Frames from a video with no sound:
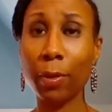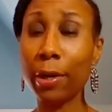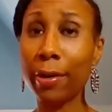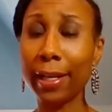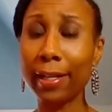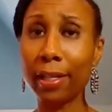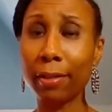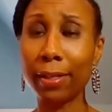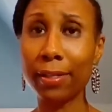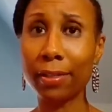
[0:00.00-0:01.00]
We are an
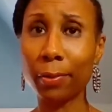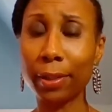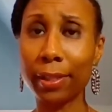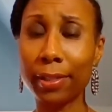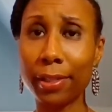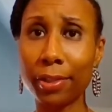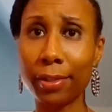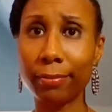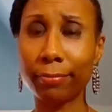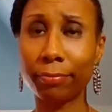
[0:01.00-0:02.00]
anti-racist
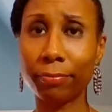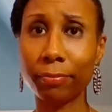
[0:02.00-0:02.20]
organization.